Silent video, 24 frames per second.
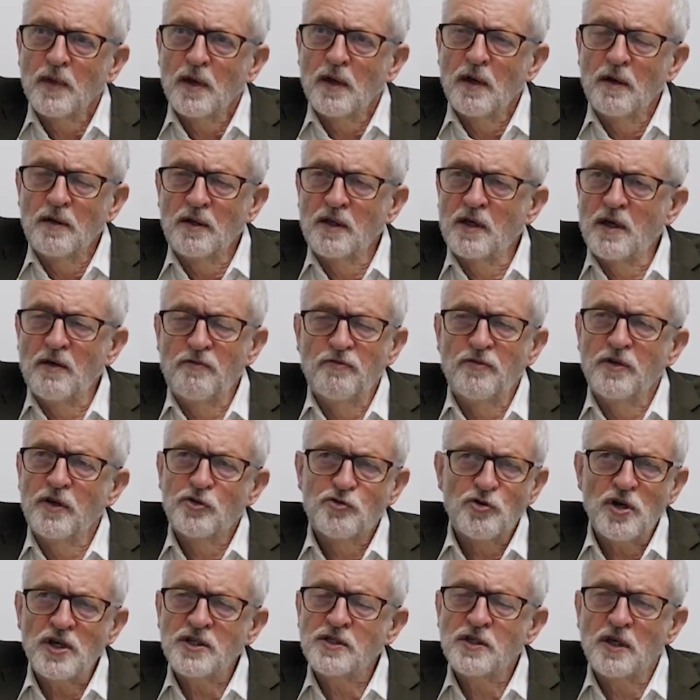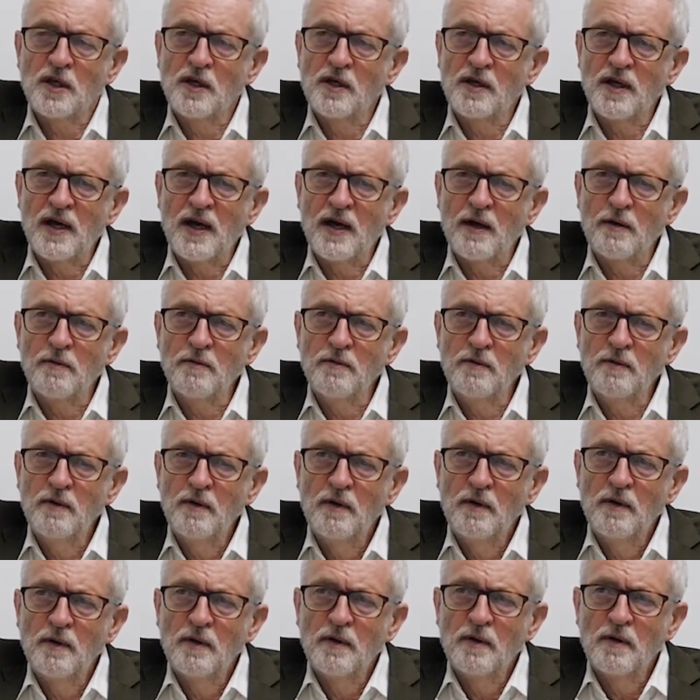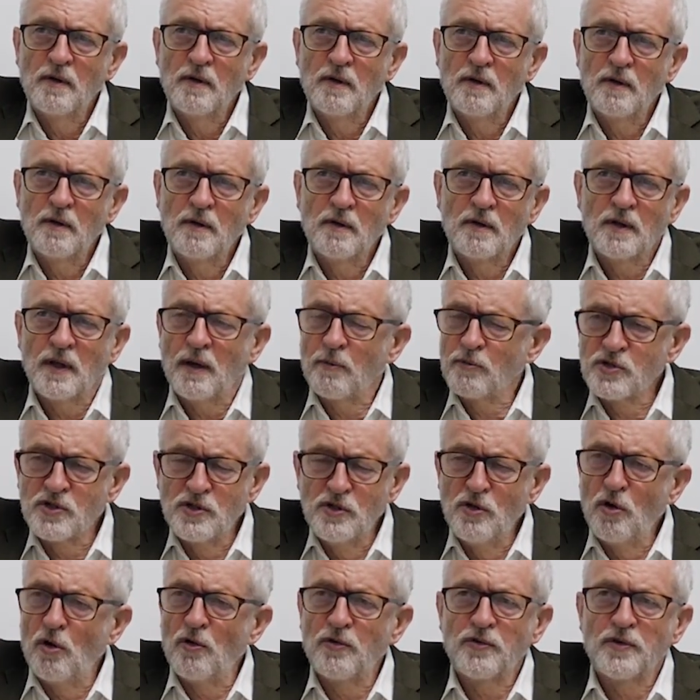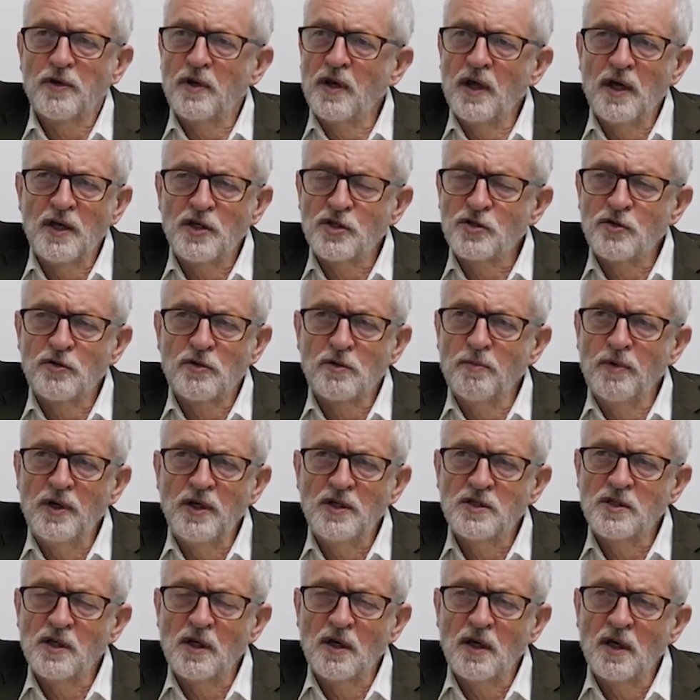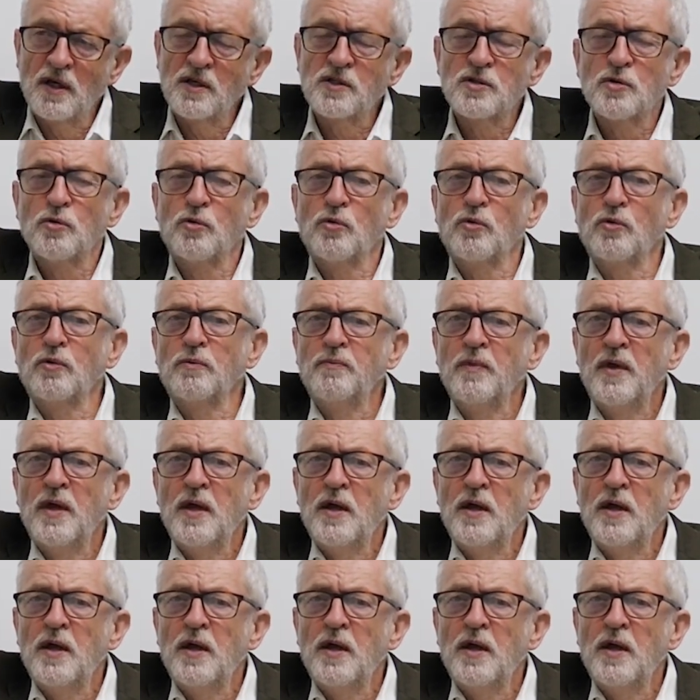and given a dressing down. That was not the nature of the meeting at all.